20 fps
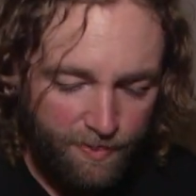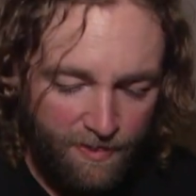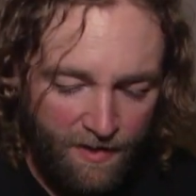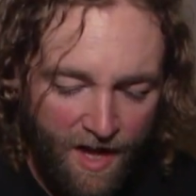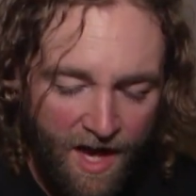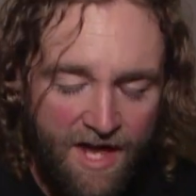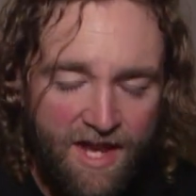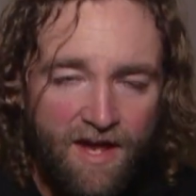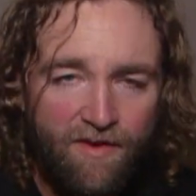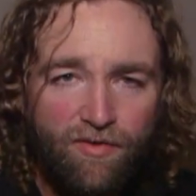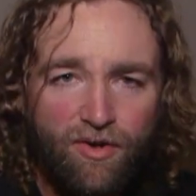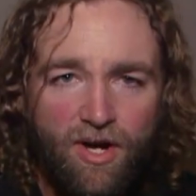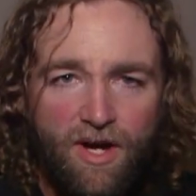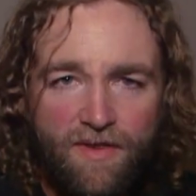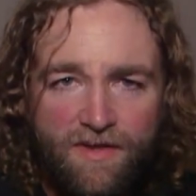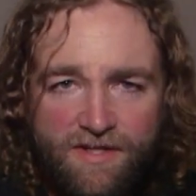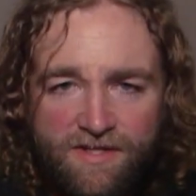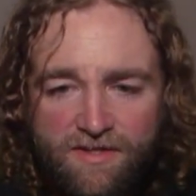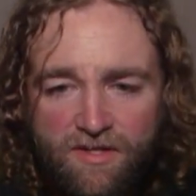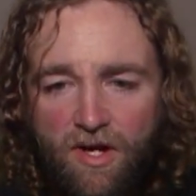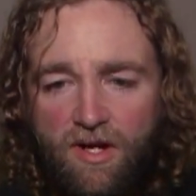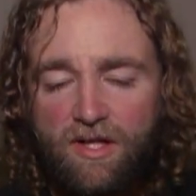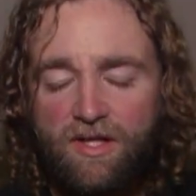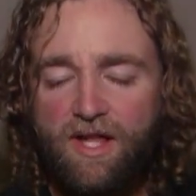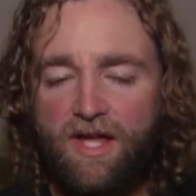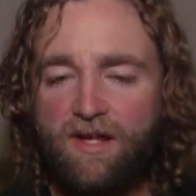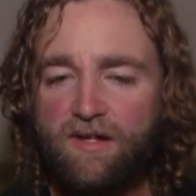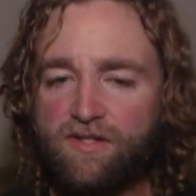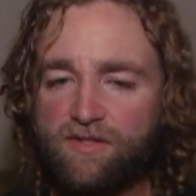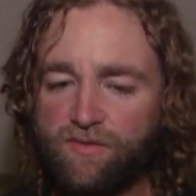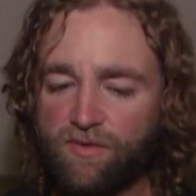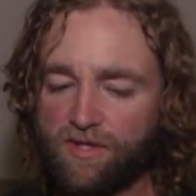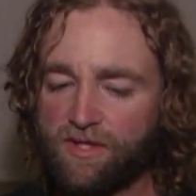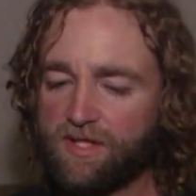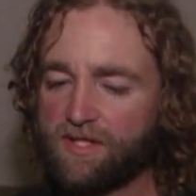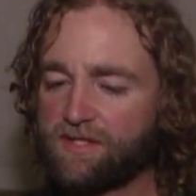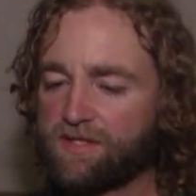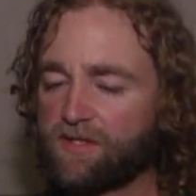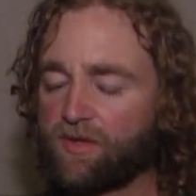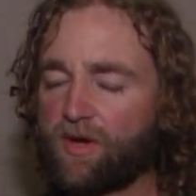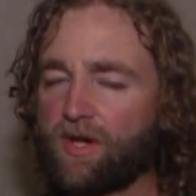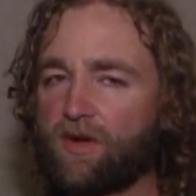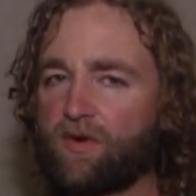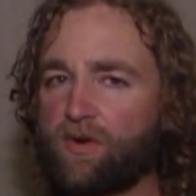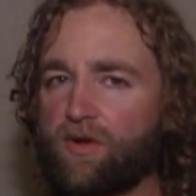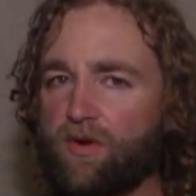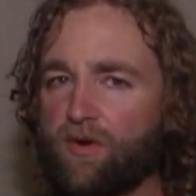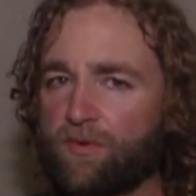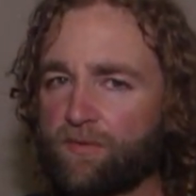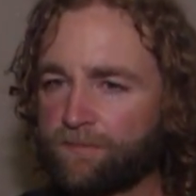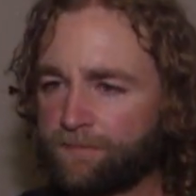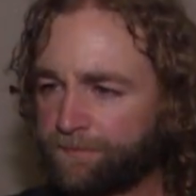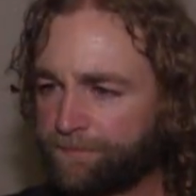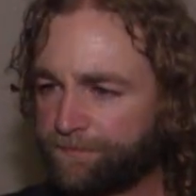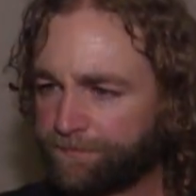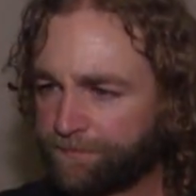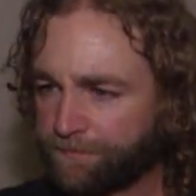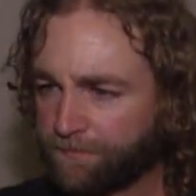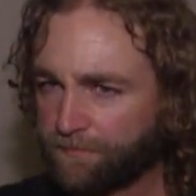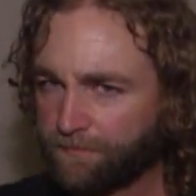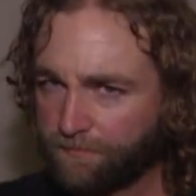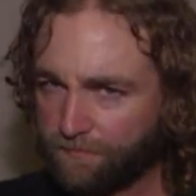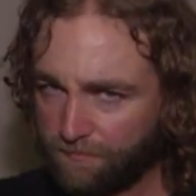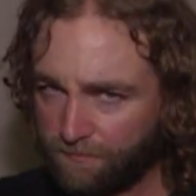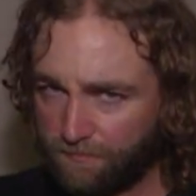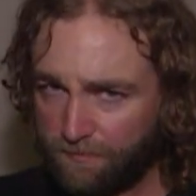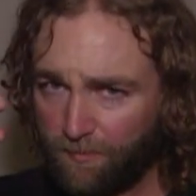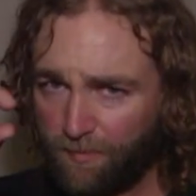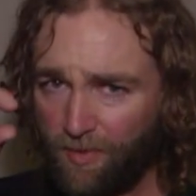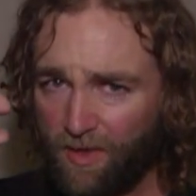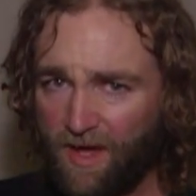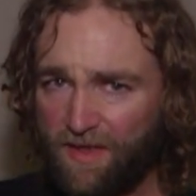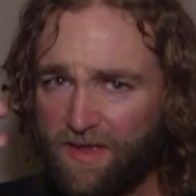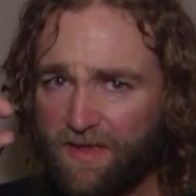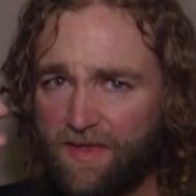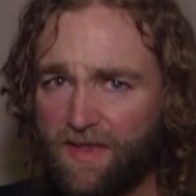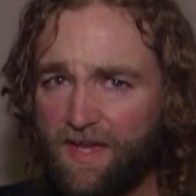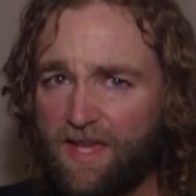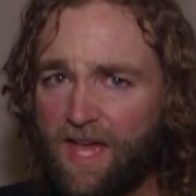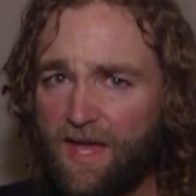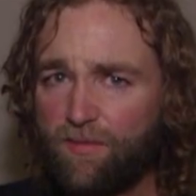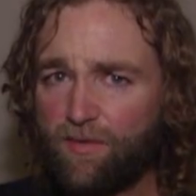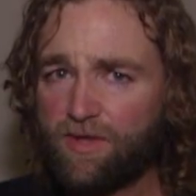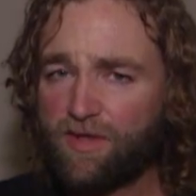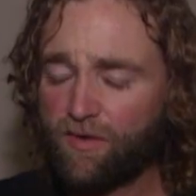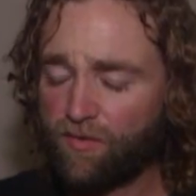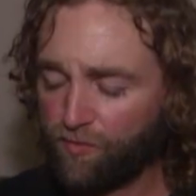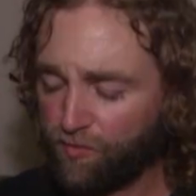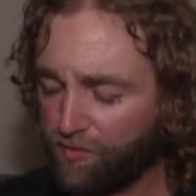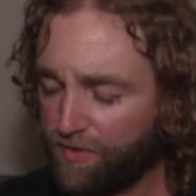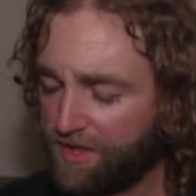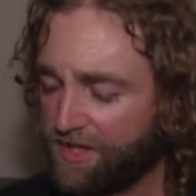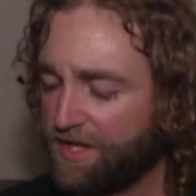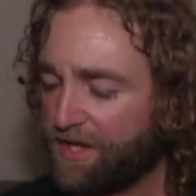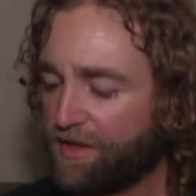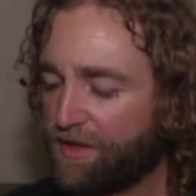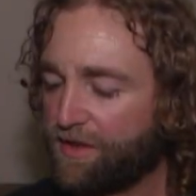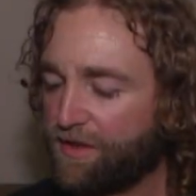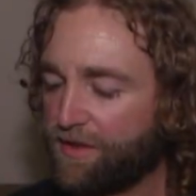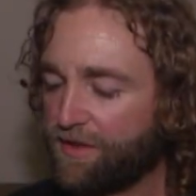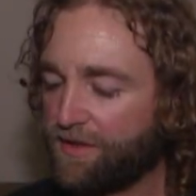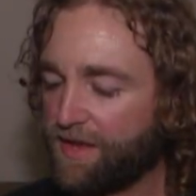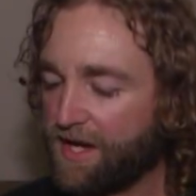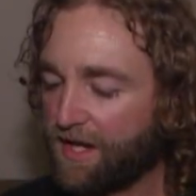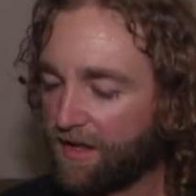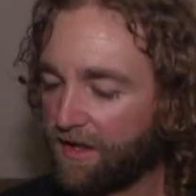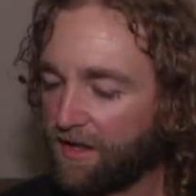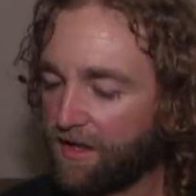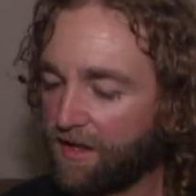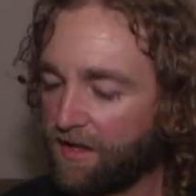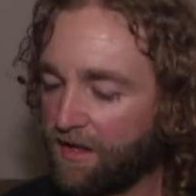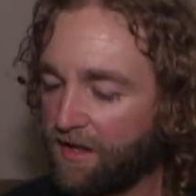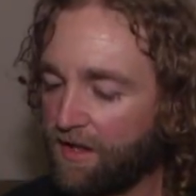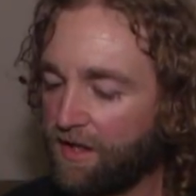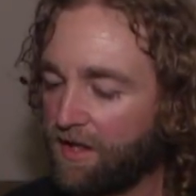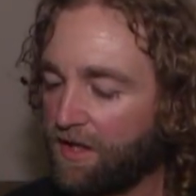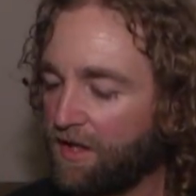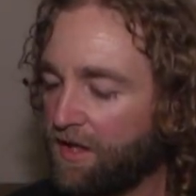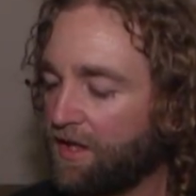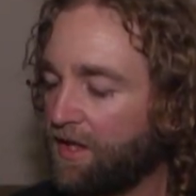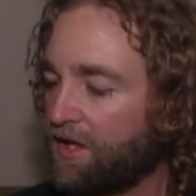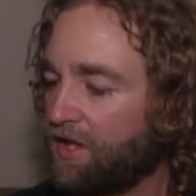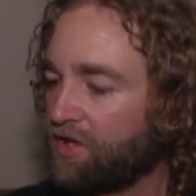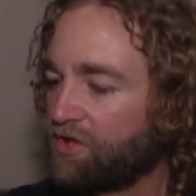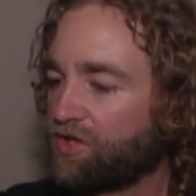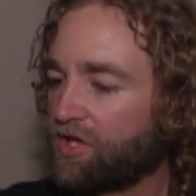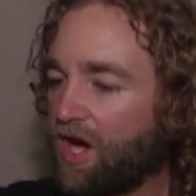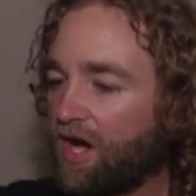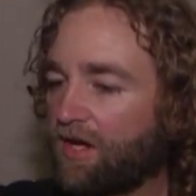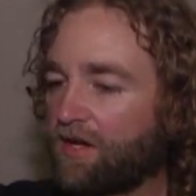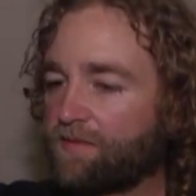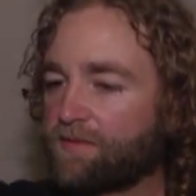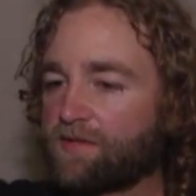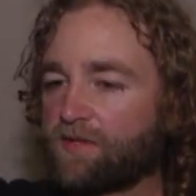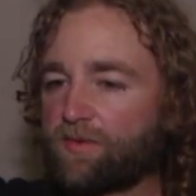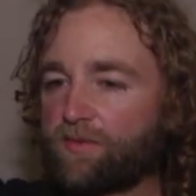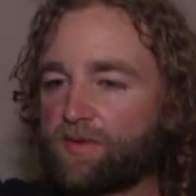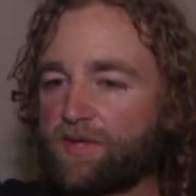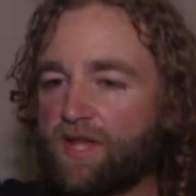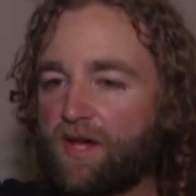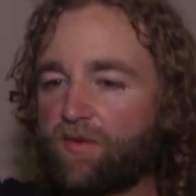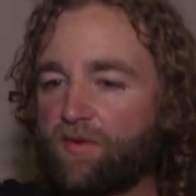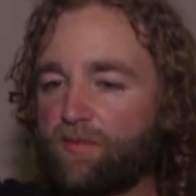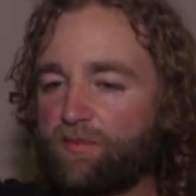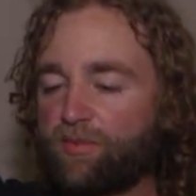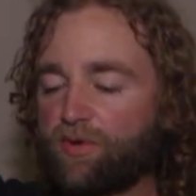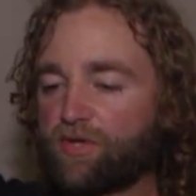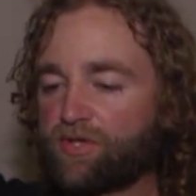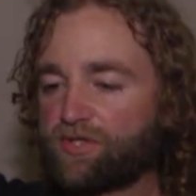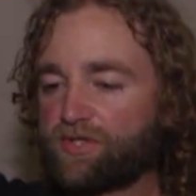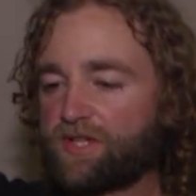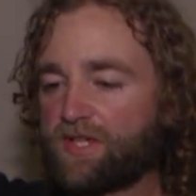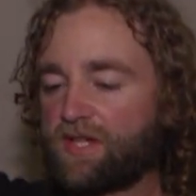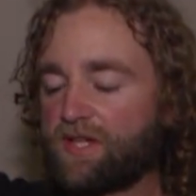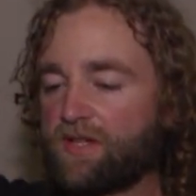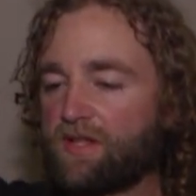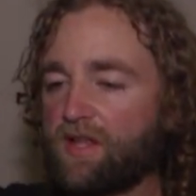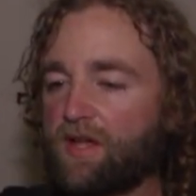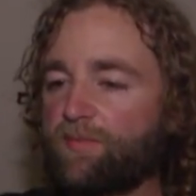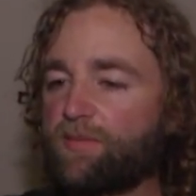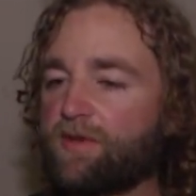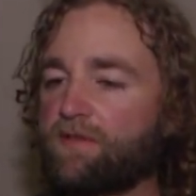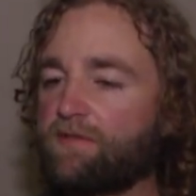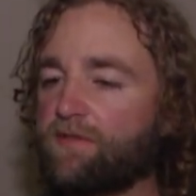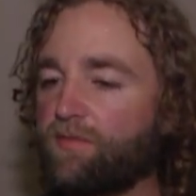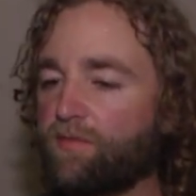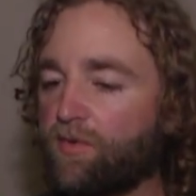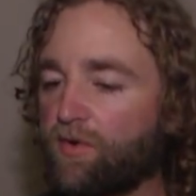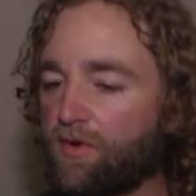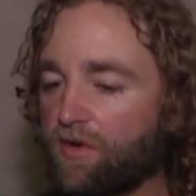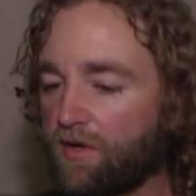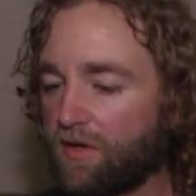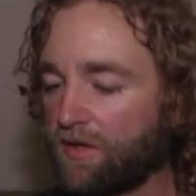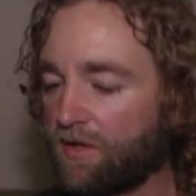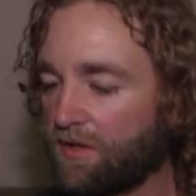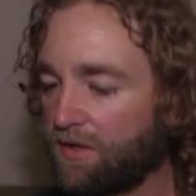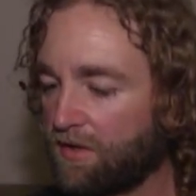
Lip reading: I never got the stock liners with these, so I don't know. I think they came with a really thick shock absorber that would push the heel up even more,